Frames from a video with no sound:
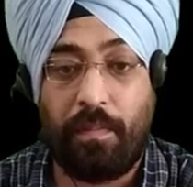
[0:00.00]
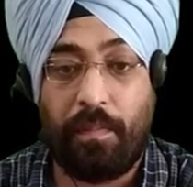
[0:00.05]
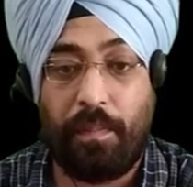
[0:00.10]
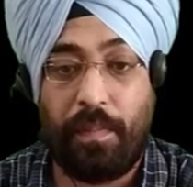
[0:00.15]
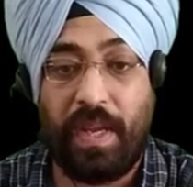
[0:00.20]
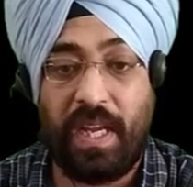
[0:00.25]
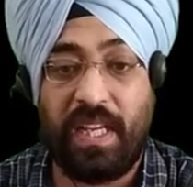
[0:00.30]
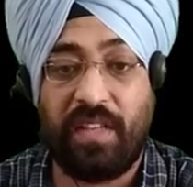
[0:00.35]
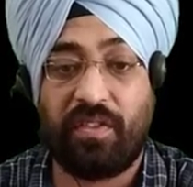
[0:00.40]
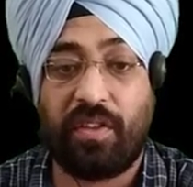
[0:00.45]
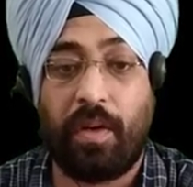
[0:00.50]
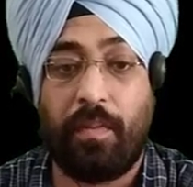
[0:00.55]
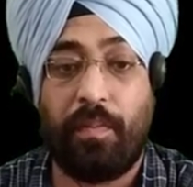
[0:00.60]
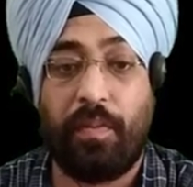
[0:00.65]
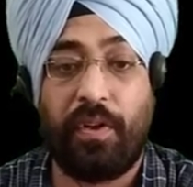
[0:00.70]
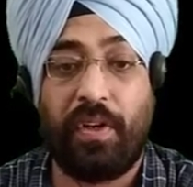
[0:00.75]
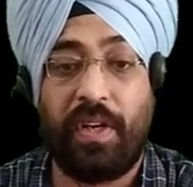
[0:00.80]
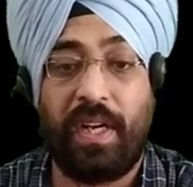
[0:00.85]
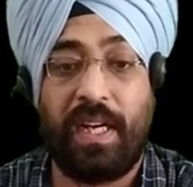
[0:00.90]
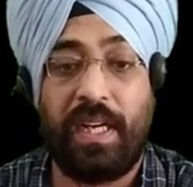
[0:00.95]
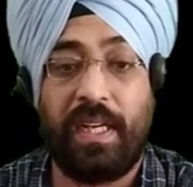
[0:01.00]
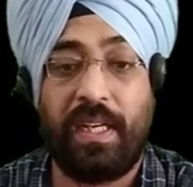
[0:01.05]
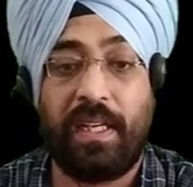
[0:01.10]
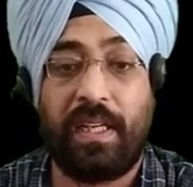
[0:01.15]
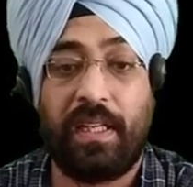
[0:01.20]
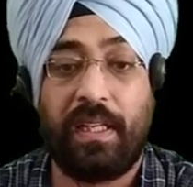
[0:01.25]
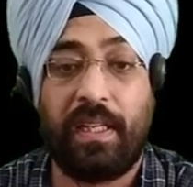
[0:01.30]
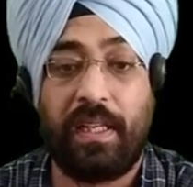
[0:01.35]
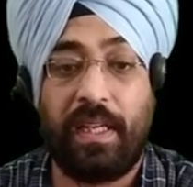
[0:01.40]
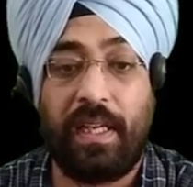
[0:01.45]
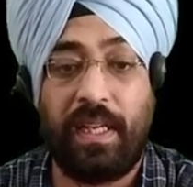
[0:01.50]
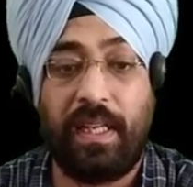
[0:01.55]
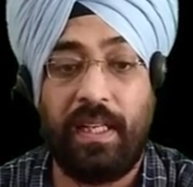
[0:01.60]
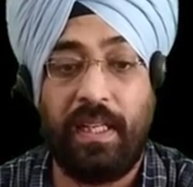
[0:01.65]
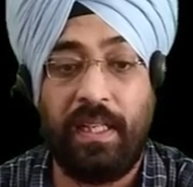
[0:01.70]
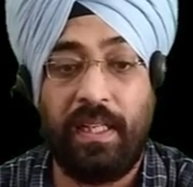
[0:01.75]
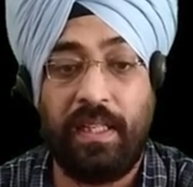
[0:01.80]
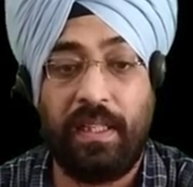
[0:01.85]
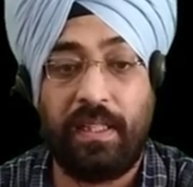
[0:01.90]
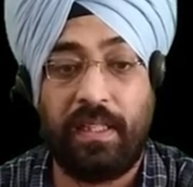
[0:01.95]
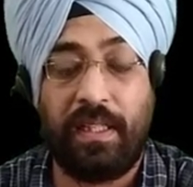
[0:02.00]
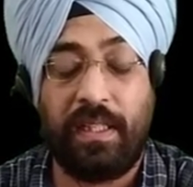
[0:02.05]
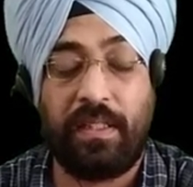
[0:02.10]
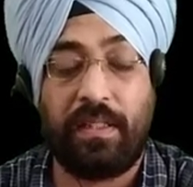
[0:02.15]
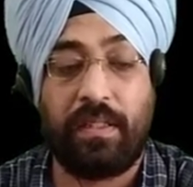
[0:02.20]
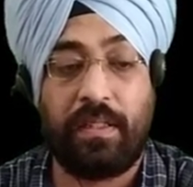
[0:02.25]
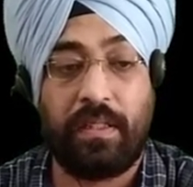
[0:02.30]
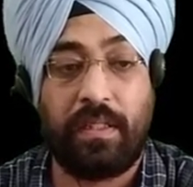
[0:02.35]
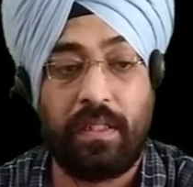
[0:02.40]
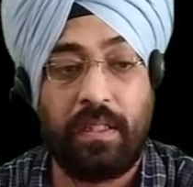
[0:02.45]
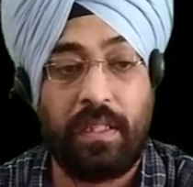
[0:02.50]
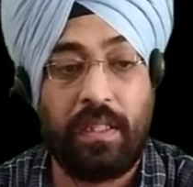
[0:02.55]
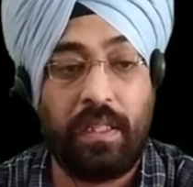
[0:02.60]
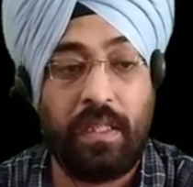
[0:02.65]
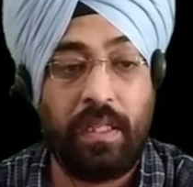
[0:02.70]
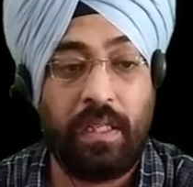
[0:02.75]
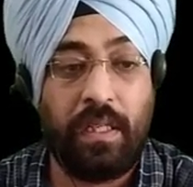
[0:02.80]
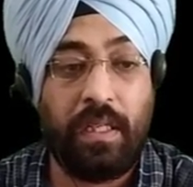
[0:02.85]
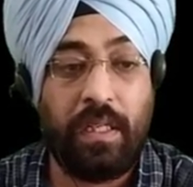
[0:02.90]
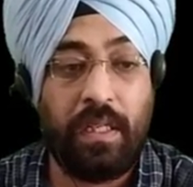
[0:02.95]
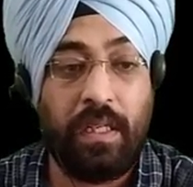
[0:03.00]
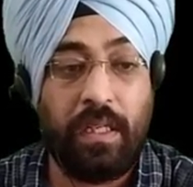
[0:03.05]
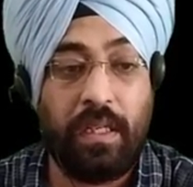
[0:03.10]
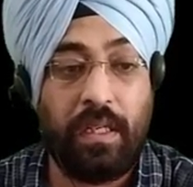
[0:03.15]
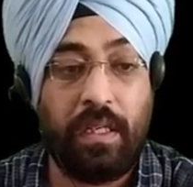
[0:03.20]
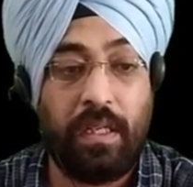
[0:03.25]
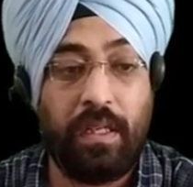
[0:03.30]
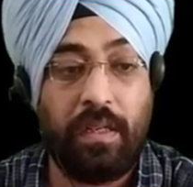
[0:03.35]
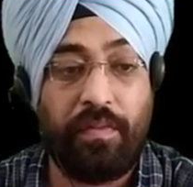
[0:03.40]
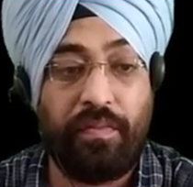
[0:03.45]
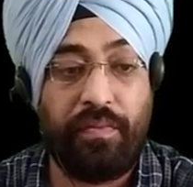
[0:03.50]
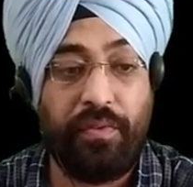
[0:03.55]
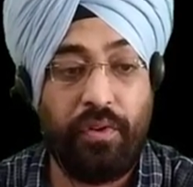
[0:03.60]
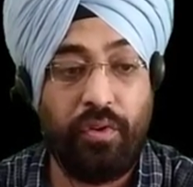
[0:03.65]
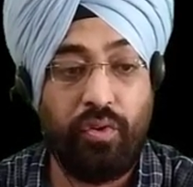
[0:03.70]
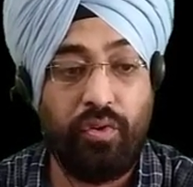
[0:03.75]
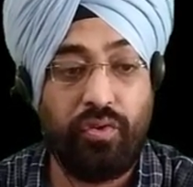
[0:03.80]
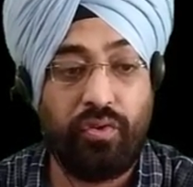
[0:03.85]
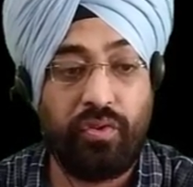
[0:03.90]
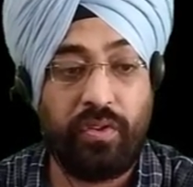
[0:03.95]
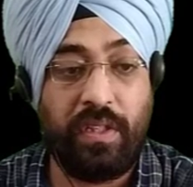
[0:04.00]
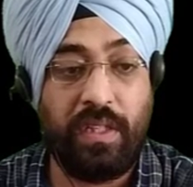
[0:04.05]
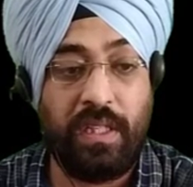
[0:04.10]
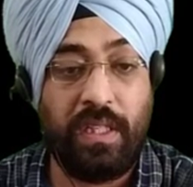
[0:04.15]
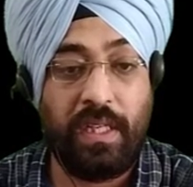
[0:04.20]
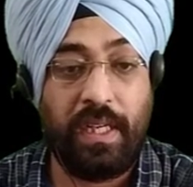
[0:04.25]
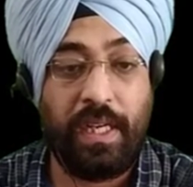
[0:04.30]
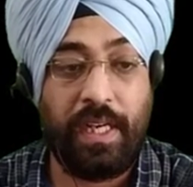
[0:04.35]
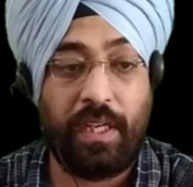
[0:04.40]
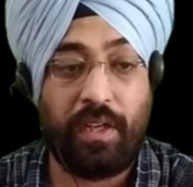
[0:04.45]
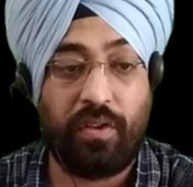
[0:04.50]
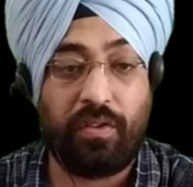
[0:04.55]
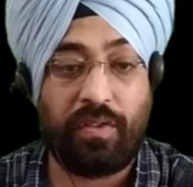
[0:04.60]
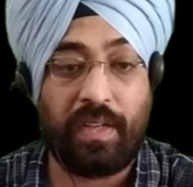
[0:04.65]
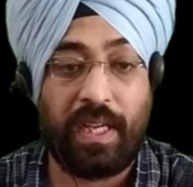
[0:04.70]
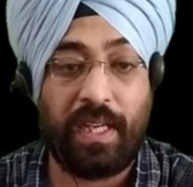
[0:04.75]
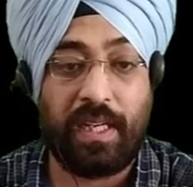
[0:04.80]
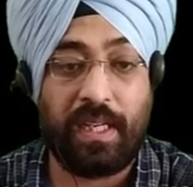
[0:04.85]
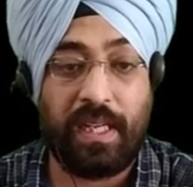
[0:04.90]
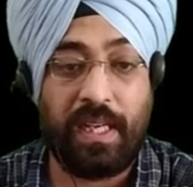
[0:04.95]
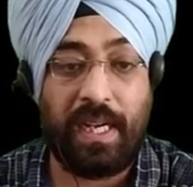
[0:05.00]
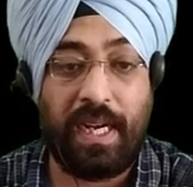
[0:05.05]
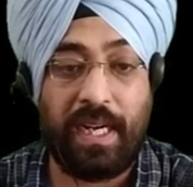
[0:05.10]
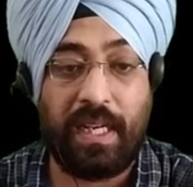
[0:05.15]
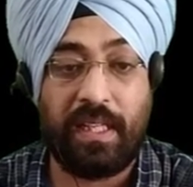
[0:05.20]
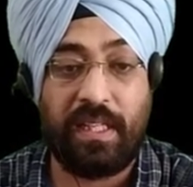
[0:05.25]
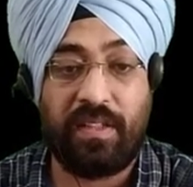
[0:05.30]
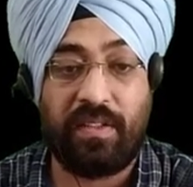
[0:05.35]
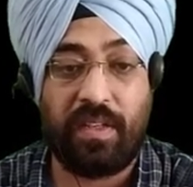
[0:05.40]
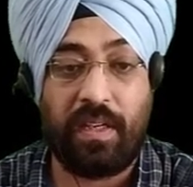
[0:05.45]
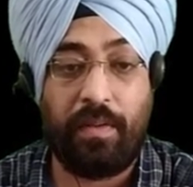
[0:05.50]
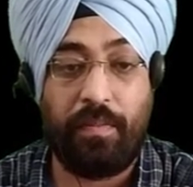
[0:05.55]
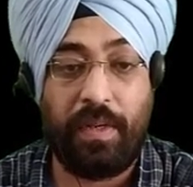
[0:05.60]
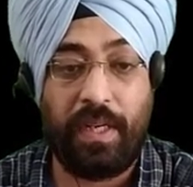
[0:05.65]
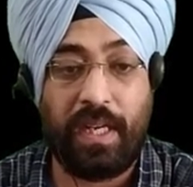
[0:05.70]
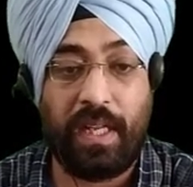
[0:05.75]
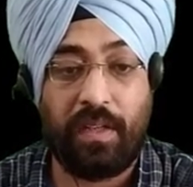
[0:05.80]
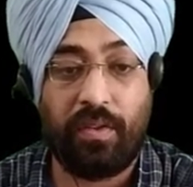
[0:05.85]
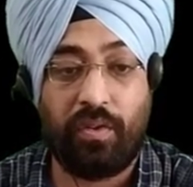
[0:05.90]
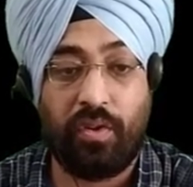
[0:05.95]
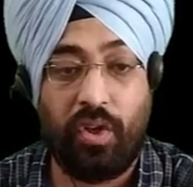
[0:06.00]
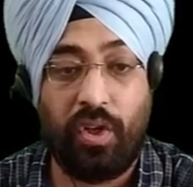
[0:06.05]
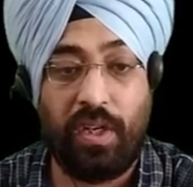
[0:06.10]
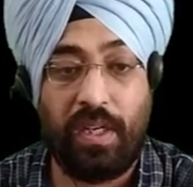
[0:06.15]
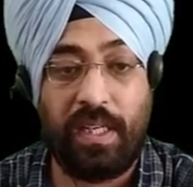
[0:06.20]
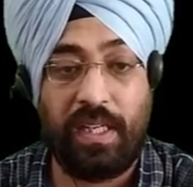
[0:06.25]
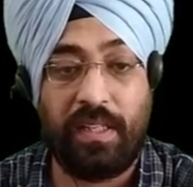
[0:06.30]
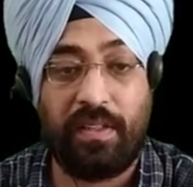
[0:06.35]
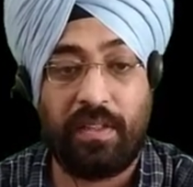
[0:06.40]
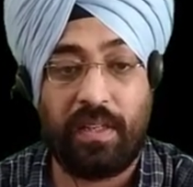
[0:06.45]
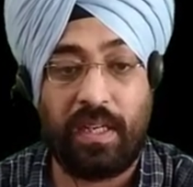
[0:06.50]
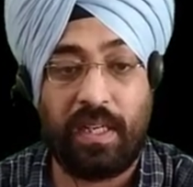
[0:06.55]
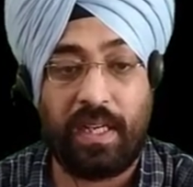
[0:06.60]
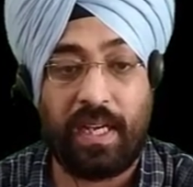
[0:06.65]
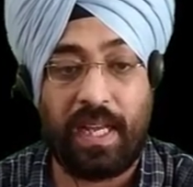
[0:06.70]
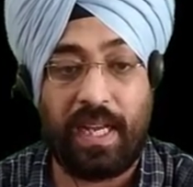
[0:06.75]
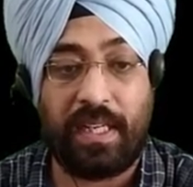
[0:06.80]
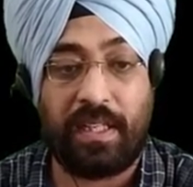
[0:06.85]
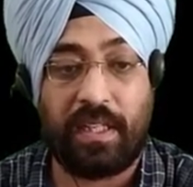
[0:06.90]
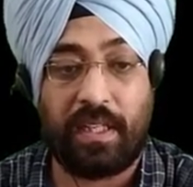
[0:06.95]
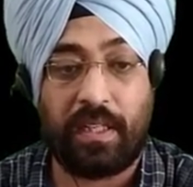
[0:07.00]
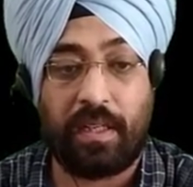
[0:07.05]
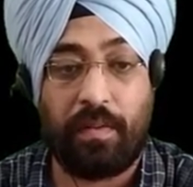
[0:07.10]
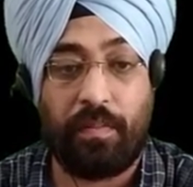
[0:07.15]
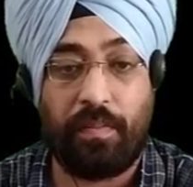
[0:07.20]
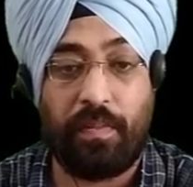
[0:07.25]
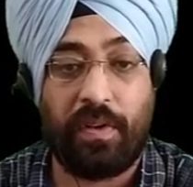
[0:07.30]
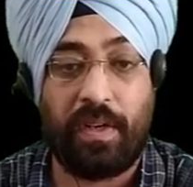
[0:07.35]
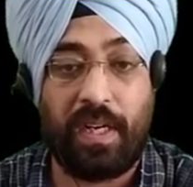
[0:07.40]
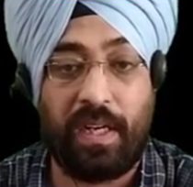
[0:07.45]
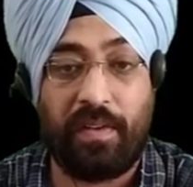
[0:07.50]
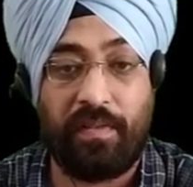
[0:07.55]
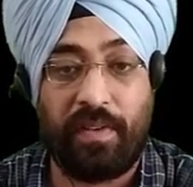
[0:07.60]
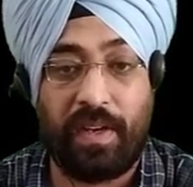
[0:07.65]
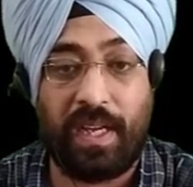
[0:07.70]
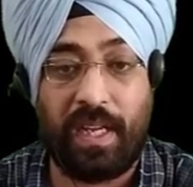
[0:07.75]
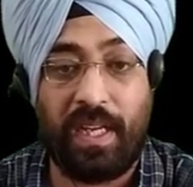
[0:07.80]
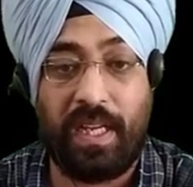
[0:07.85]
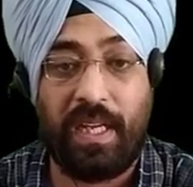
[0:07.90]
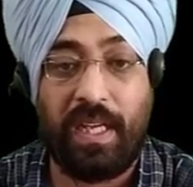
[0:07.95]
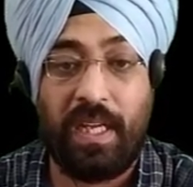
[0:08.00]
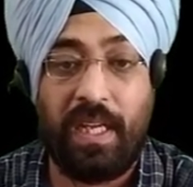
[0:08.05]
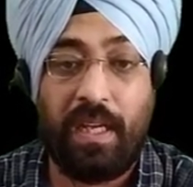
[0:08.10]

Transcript: base component in this fused heterocycle and this imidazole is attached component. Why?